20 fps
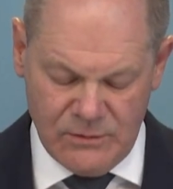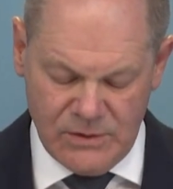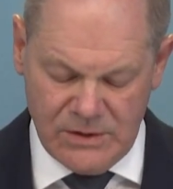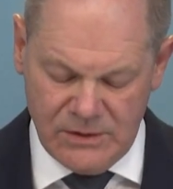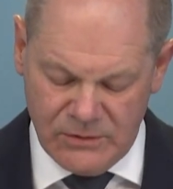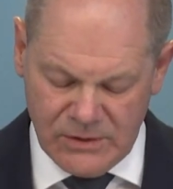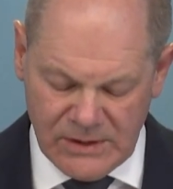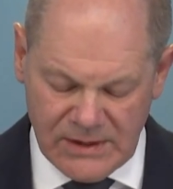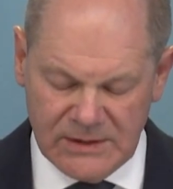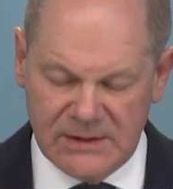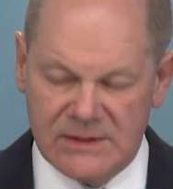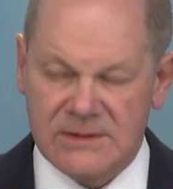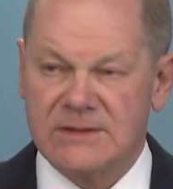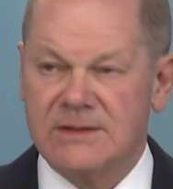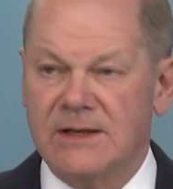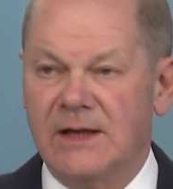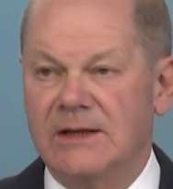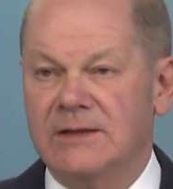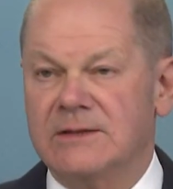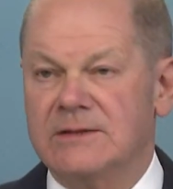with the United
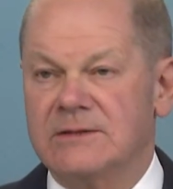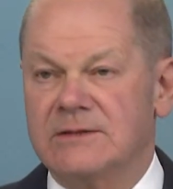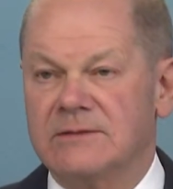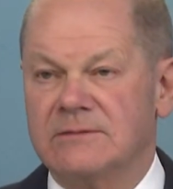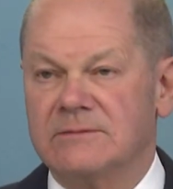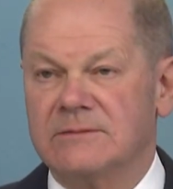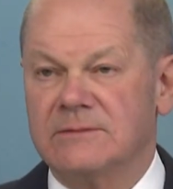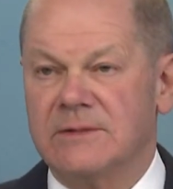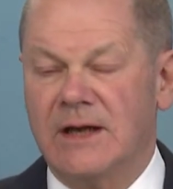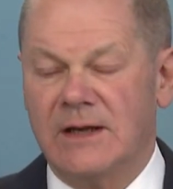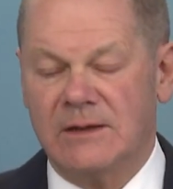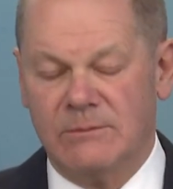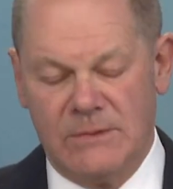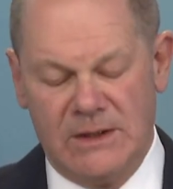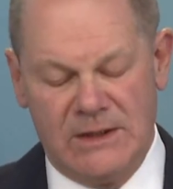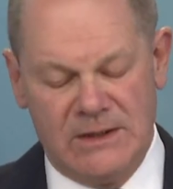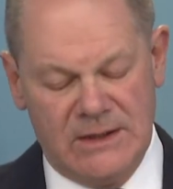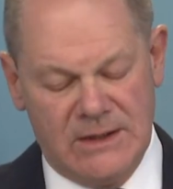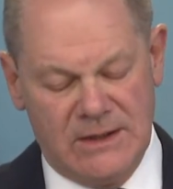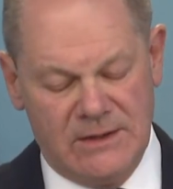States and
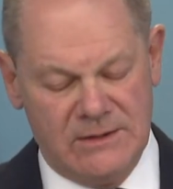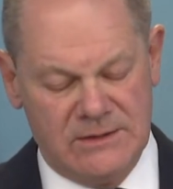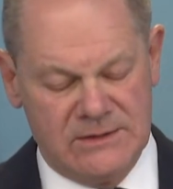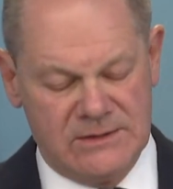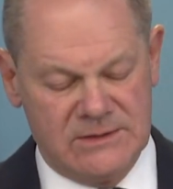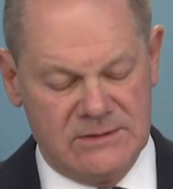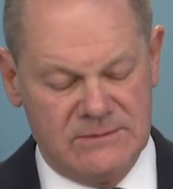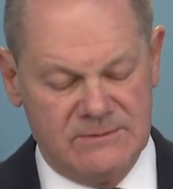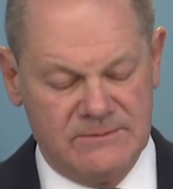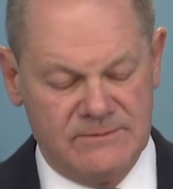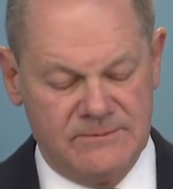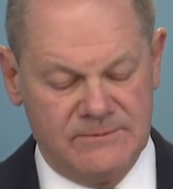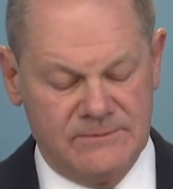many others.